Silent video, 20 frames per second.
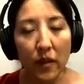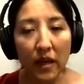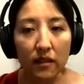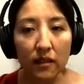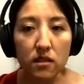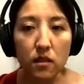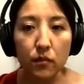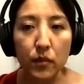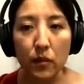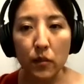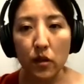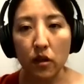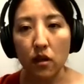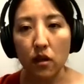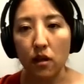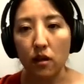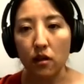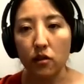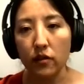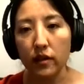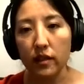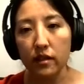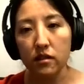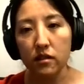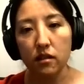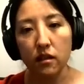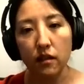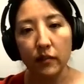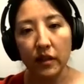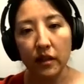So to make this a bit more
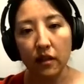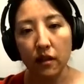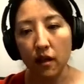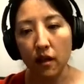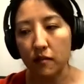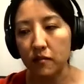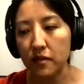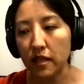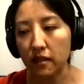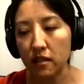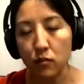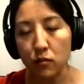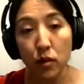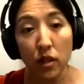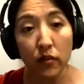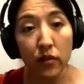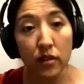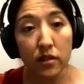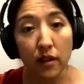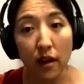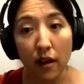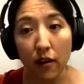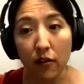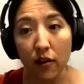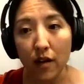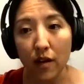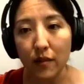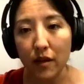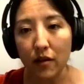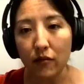concrete, let me take this previous
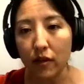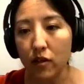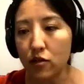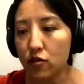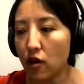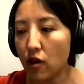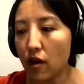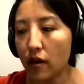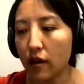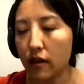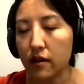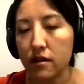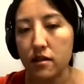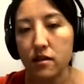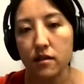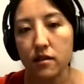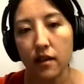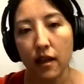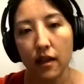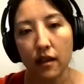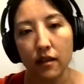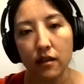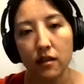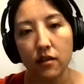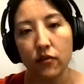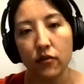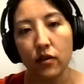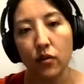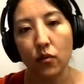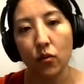diagram and redraw it in a
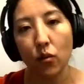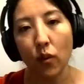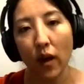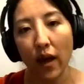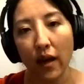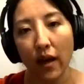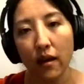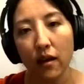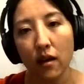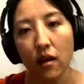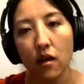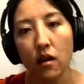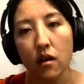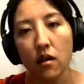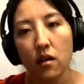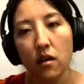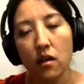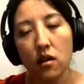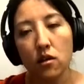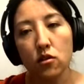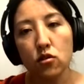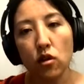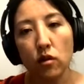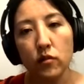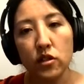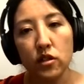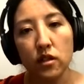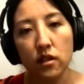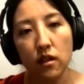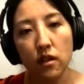slightly different way.
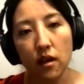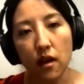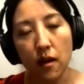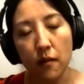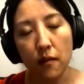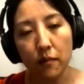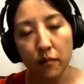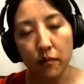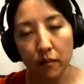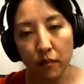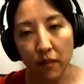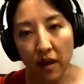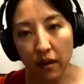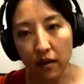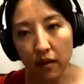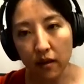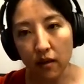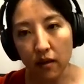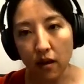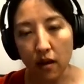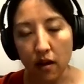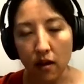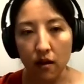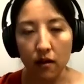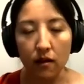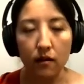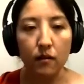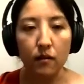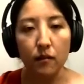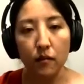So I'm just going to make it
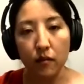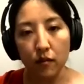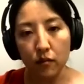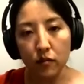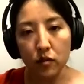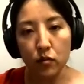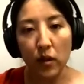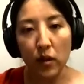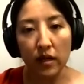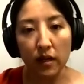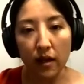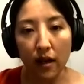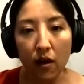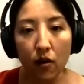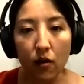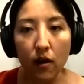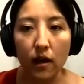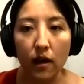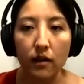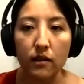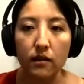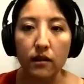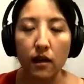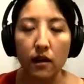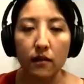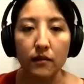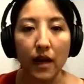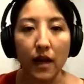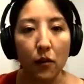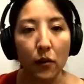spread it out,
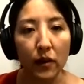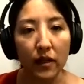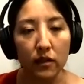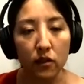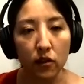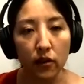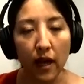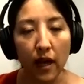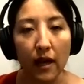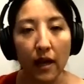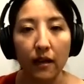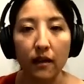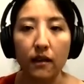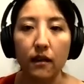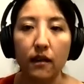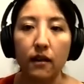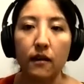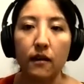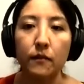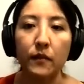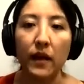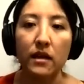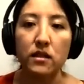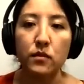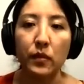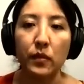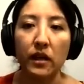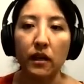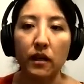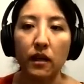and now we can look at it
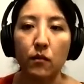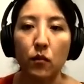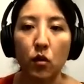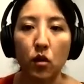as